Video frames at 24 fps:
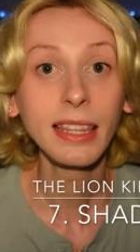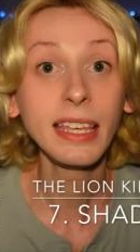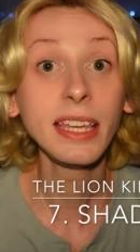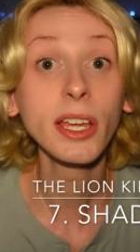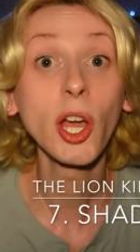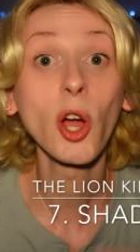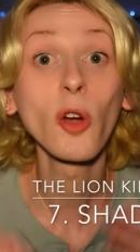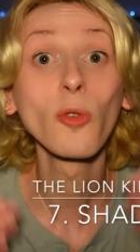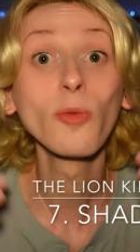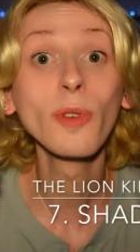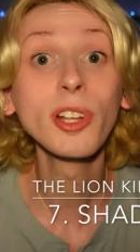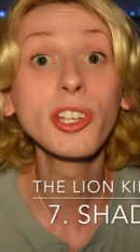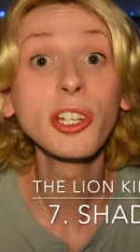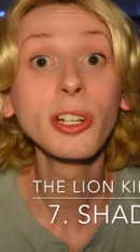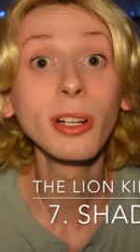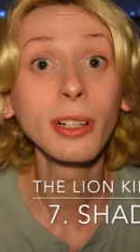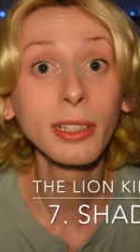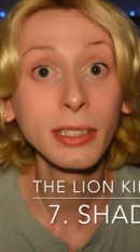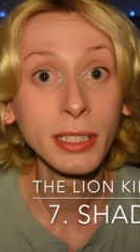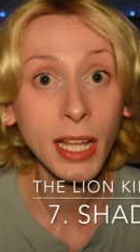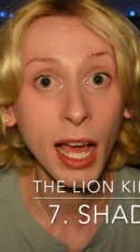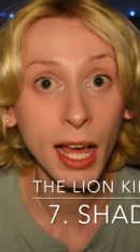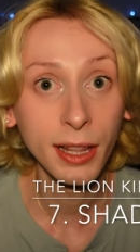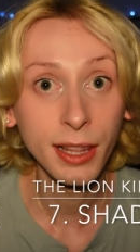The original
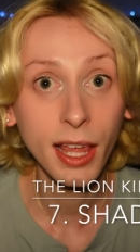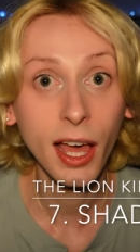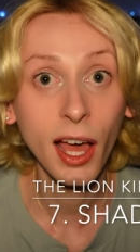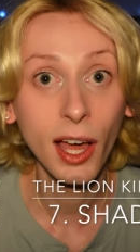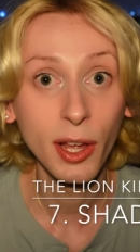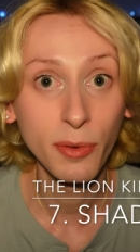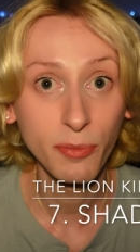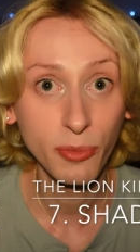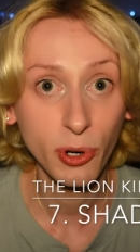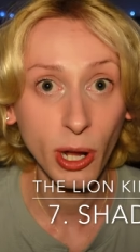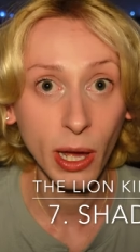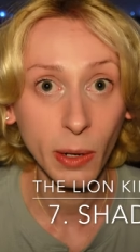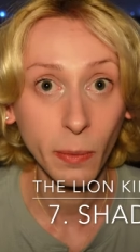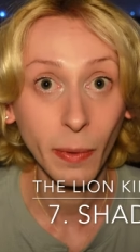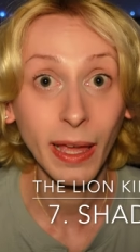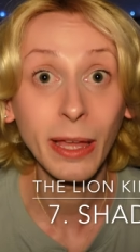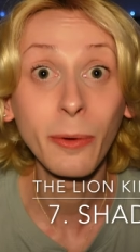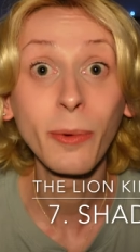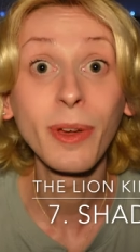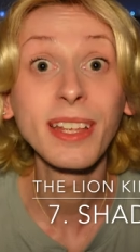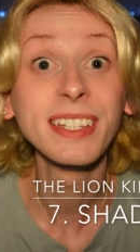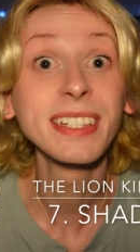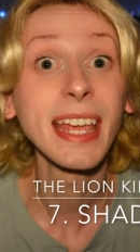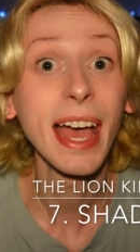Nala on Broadway
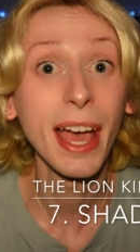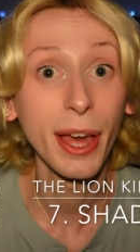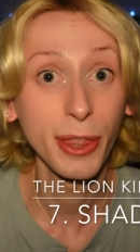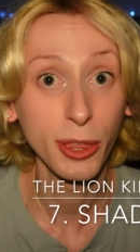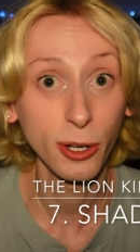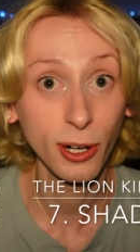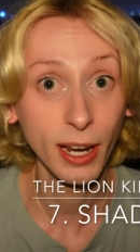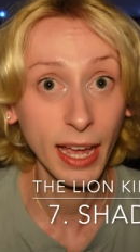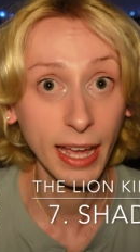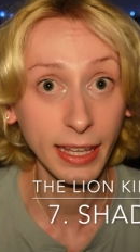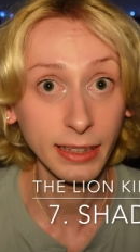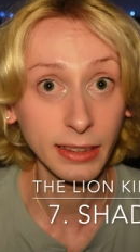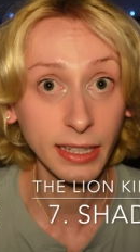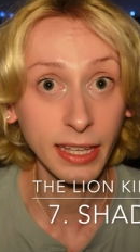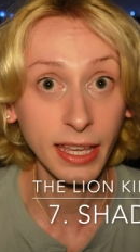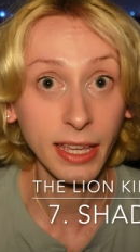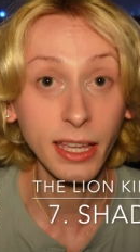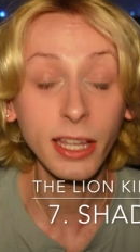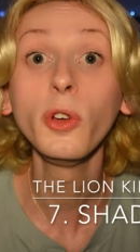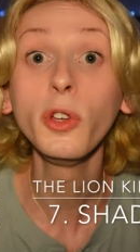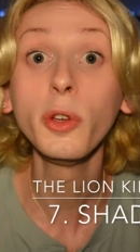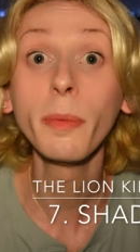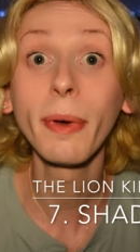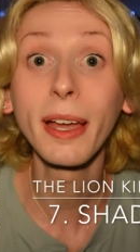was Heather
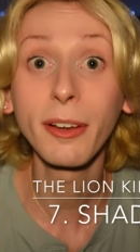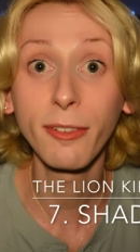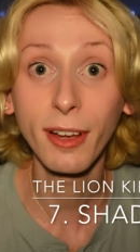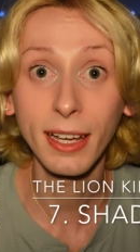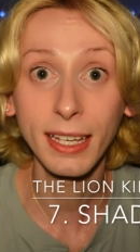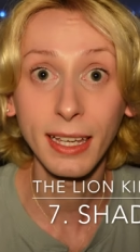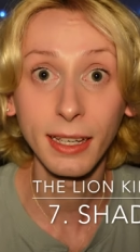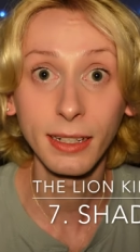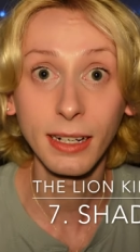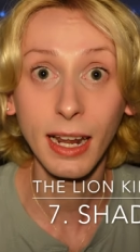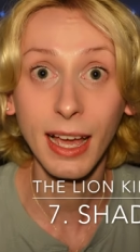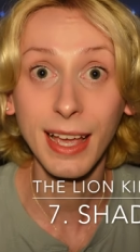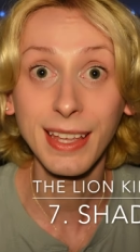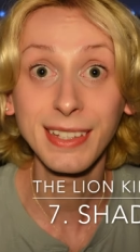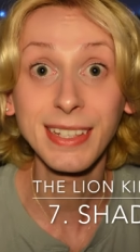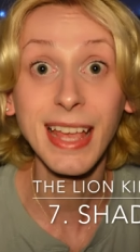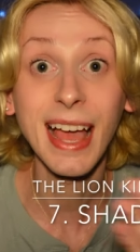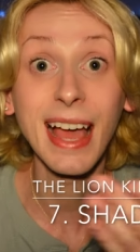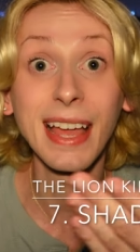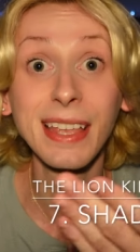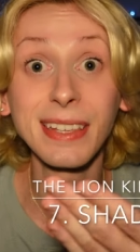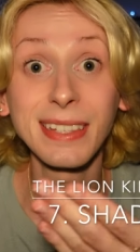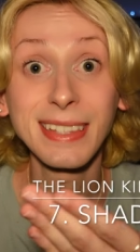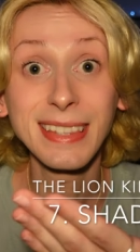Headley, who you might recognize
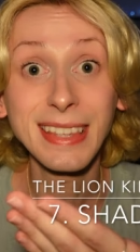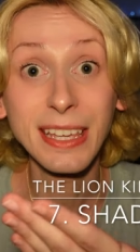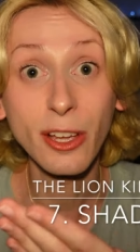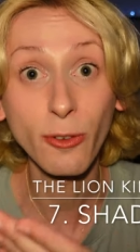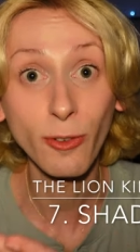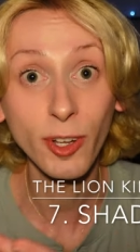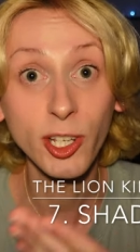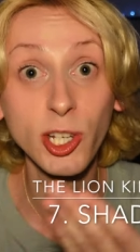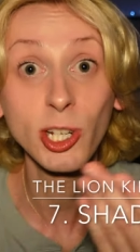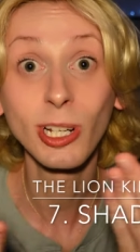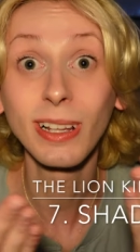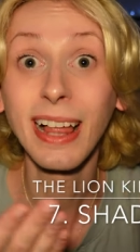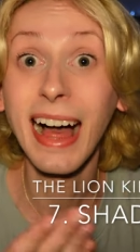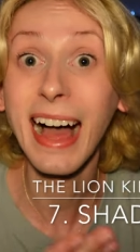as the original